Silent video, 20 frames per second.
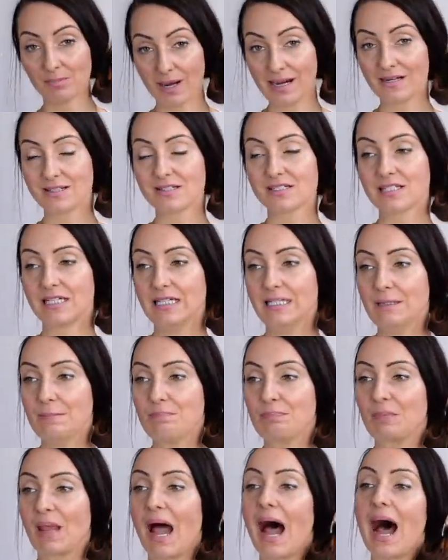bags.
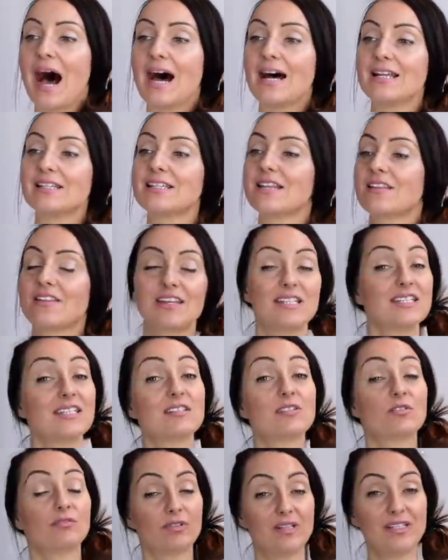And this
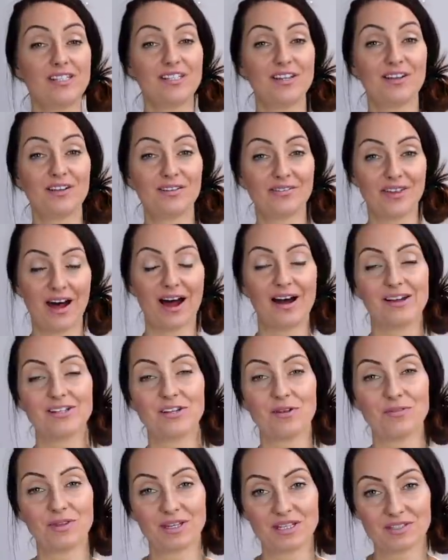is the reason that I
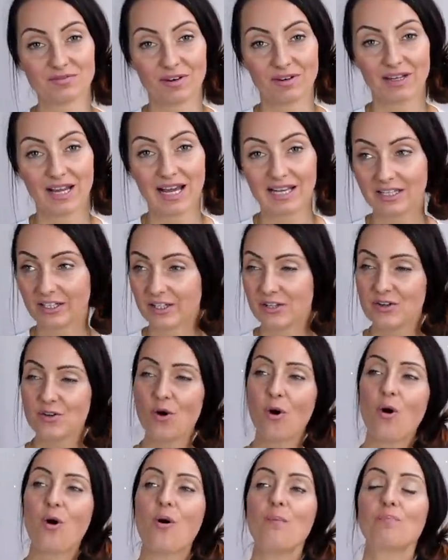don't think it's very elegant,
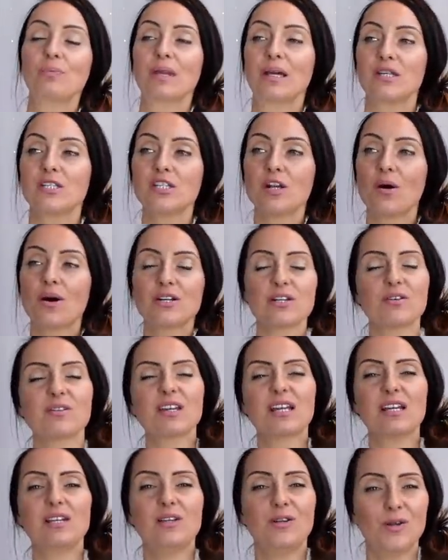nor, do you know, I don't
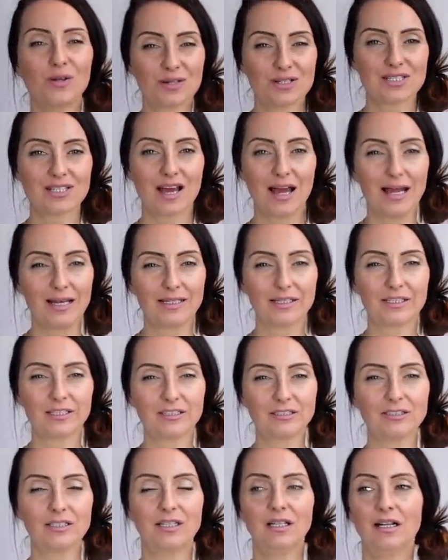think it looks that
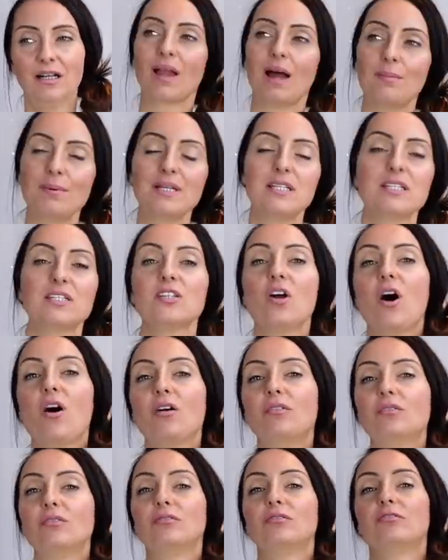elegant. I mean, it's
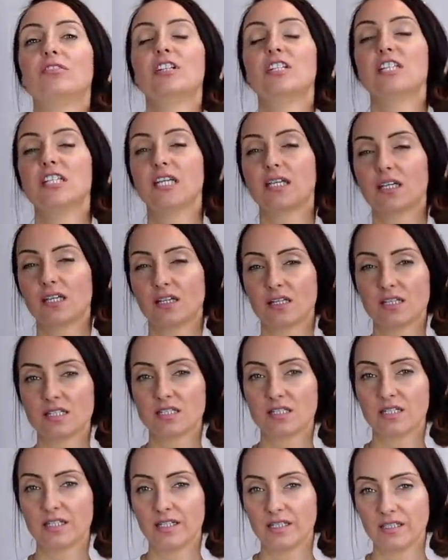not
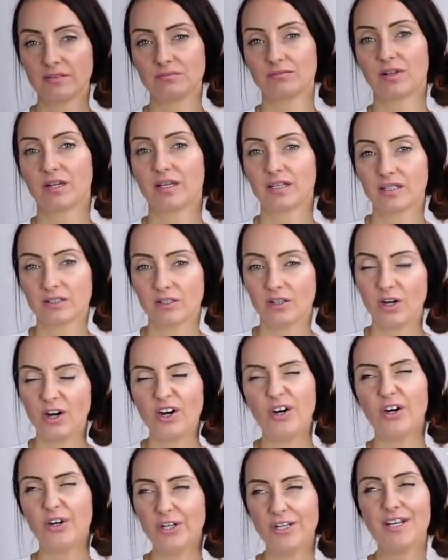ridiculously like
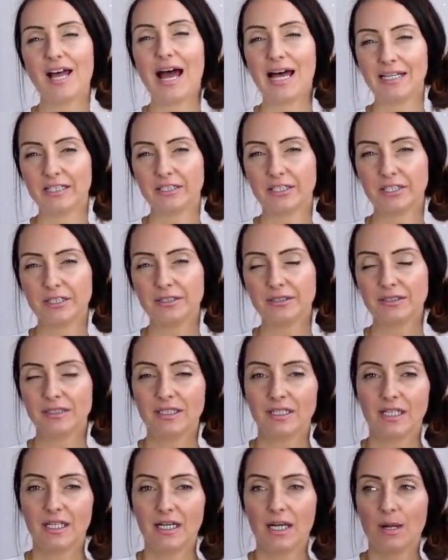unelegant,
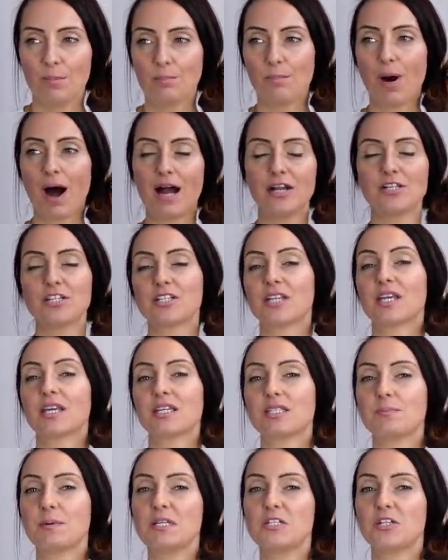but I just think
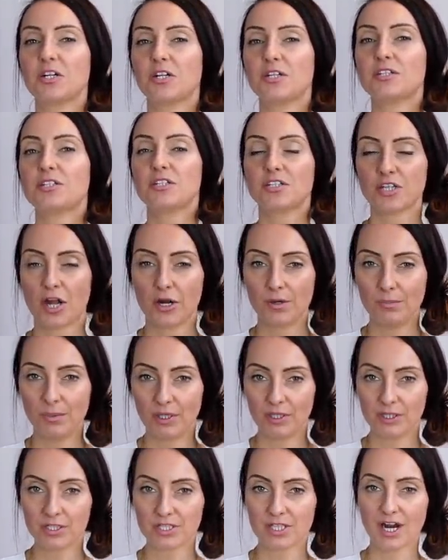it's been done so
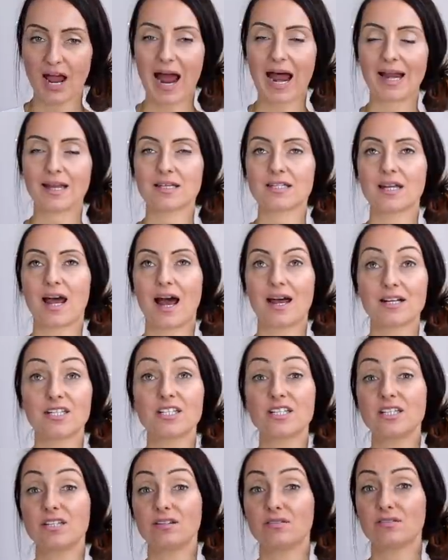much. And
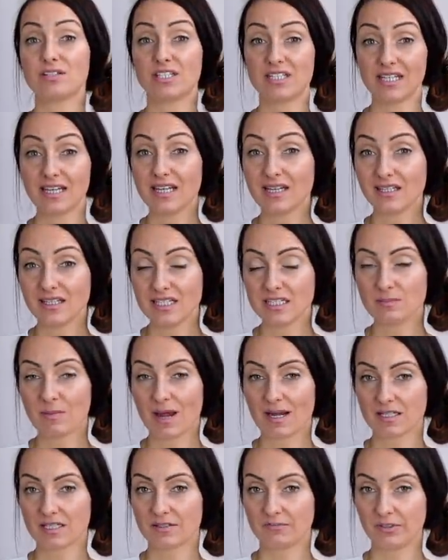actually seeing these
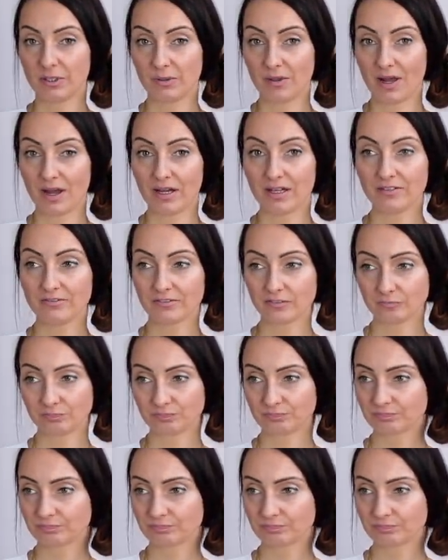bags in real life,